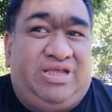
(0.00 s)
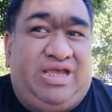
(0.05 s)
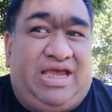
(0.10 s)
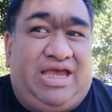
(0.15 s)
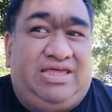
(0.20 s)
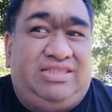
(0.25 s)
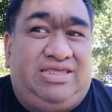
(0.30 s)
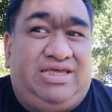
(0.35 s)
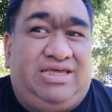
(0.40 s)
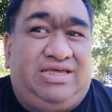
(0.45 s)

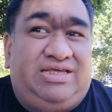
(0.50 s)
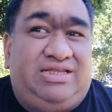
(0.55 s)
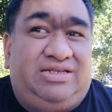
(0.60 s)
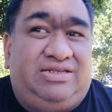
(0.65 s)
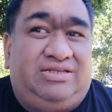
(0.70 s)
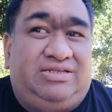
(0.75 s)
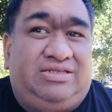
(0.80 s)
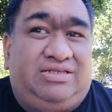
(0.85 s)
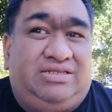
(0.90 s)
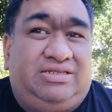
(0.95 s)
And
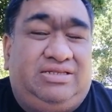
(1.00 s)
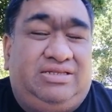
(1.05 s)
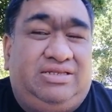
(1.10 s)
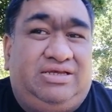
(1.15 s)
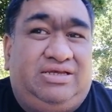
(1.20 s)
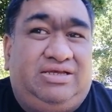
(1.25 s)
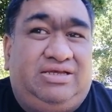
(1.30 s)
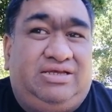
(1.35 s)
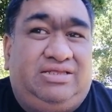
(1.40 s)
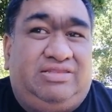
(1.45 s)
then
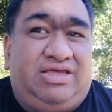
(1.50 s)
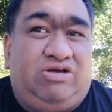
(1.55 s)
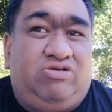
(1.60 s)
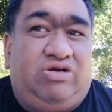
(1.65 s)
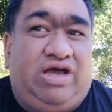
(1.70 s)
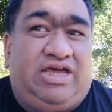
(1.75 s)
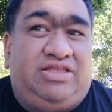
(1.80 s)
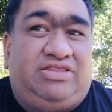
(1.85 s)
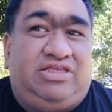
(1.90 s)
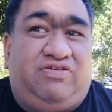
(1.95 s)
they
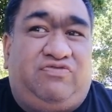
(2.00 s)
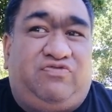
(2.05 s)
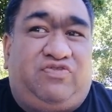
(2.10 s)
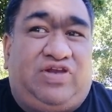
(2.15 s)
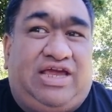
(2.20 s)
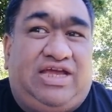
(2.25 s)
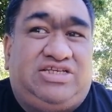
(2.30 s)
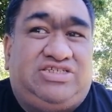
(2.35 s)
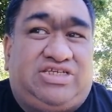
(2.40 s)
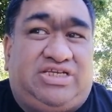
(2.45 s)
all had their
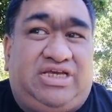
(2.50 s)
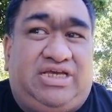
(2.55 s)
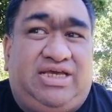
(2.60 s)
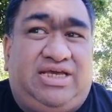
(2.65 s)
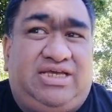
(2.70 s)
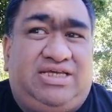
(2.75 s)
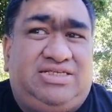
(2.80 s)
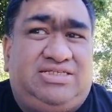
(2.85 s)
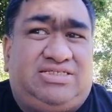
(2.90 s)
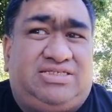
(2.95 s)
flash
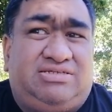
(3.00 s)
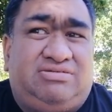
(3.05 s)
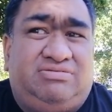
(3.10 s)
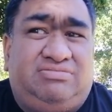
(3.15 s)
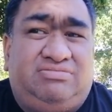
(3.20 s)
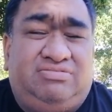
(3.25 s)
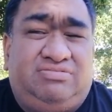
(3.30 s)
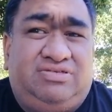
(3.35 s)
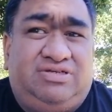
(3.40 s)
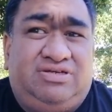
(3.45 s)
gears,
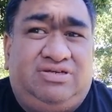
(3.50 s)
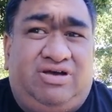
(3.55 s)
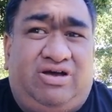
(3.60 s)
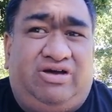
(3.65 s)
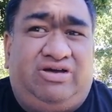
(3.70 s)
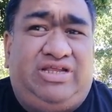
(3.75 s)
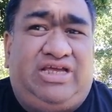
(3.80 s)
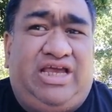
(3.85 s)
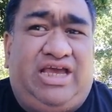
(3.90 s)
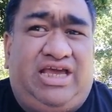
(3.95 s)
and
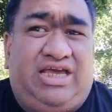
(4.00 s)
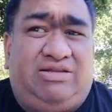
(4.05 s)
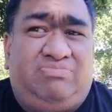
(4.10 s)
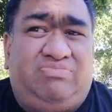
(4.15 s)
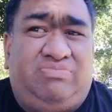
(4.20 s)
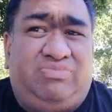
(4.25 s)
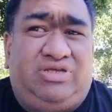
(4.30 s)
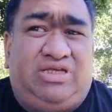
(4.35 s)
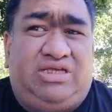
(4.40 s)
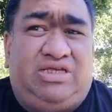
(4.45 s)
I only
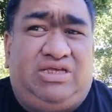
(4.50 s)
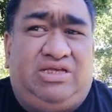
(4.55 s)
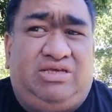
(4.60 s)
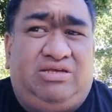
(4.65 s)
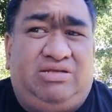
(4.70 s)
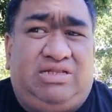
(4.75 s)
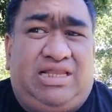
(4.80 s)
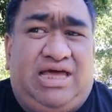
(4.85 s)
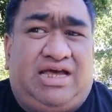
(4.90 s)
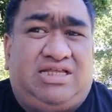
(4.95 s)
had
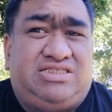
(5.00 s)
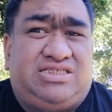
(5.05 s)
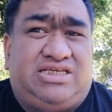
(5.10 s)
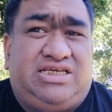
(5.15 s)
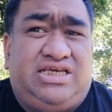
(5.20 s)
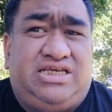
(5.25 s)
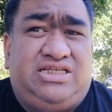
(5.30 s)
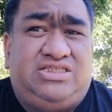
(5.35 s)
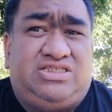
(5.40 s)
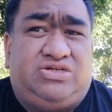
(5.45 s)
me Lance
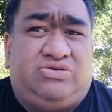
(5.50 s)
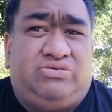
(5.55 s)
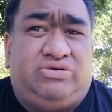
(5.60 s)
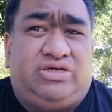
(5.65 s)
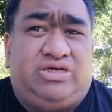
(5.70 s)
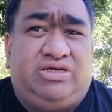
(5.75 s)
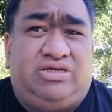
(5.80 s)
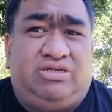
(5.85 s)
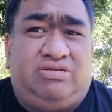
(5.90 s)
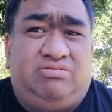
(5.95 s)
Keen's
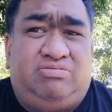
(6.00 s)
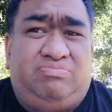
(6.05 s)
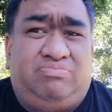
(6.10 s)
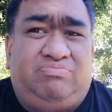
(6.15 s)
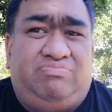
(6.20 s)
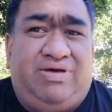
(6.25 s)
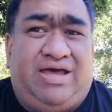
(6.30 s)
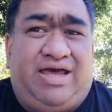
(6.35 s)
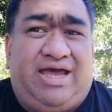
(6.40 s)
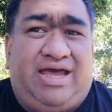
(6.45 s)
cricket
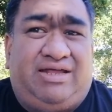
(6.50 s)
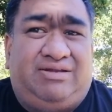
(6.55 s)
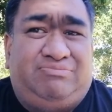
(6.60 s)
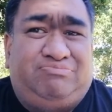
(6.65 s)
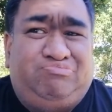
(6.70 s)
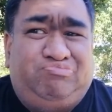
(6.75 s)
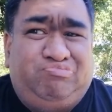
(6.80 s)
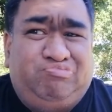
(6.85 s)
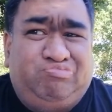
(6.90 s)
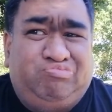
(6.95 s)
bat.
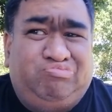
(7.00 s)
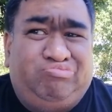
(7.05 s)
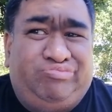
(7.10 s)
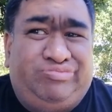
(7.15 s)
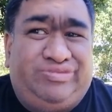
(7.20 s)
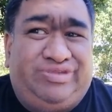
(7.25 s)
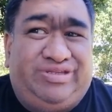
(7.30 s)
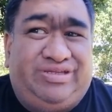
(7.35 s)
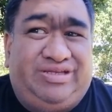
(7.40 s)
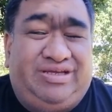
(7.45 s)

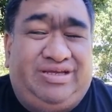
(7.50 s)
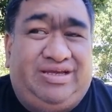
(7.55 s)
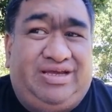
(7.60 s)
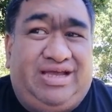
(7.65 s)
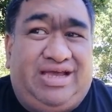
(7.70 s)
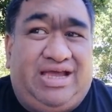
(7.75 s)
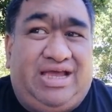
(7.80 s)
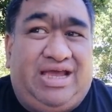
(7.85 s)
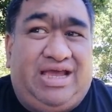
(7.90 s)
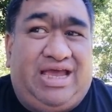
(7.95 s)

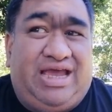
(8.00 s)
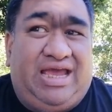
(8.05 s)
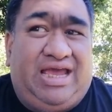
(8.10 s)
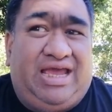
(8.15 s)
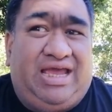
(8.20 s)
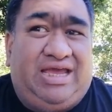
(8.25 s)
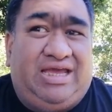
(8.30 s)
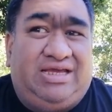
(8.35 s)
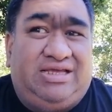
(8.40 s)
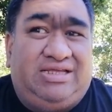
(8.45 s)

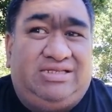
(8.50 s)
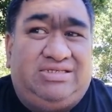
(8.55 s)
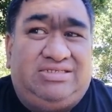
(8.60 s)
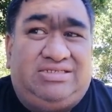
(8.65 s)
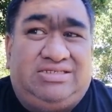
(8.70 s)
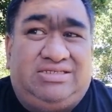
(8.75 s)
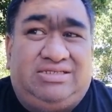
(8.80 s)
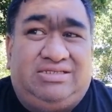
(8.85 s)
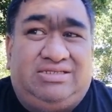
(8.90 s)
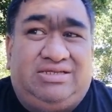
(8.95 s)

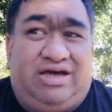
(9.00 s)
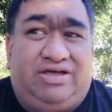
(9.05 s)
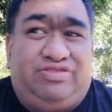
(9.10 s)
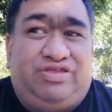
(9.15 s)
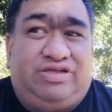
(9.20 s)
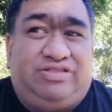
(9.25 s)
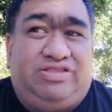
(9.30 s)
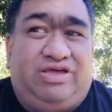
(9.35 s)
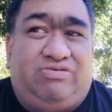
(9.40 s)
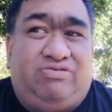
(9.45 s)
And I
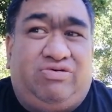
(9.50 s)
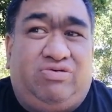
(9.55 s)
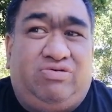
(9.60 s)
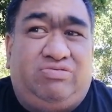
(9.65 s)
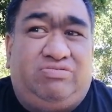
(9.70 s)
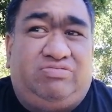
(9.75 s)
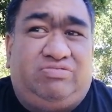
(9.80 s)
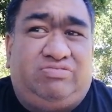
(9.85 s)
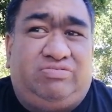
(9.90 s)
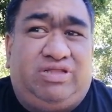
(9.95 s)
think they were
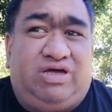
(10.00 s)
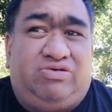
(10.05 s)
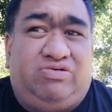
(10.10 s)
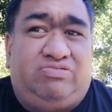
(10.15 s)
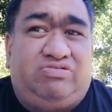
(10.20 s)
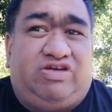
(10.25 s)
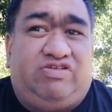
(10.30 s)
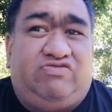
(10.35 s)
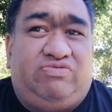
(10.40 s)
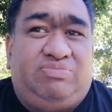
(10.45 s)

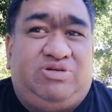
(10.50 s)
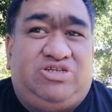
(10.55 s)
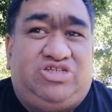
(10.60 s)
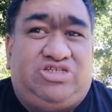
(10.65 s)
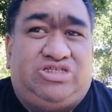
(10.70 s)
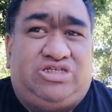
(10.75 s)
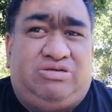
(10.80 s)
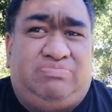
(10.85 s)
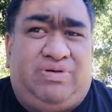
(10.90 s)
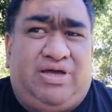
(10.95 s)
all giving me
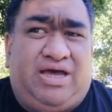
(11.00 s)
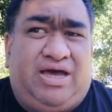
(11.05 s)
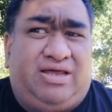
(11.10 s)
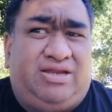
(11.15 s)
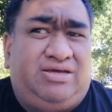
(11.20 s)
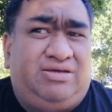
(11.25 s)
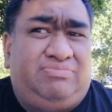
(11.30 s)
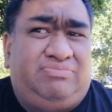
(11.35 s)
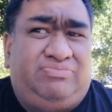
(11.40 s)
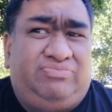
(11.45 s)
shit
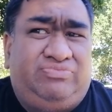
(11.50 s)
about it.